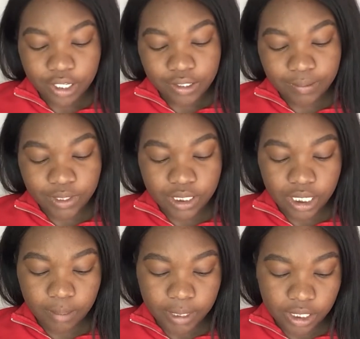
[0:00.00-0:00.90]
So I'm just
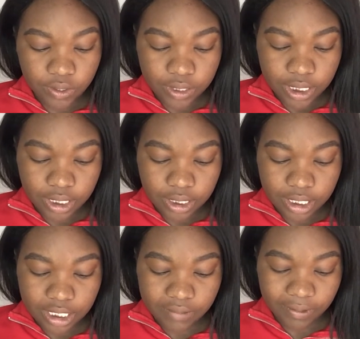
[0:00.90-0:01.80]
gonna be using
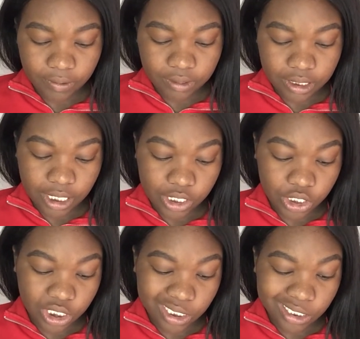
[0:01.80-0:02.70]
this
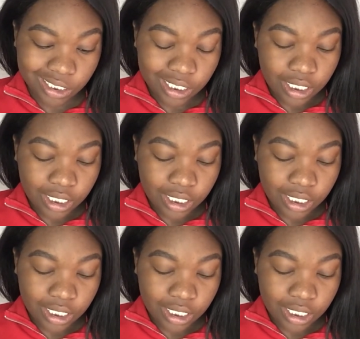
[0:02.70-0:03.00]
foundation,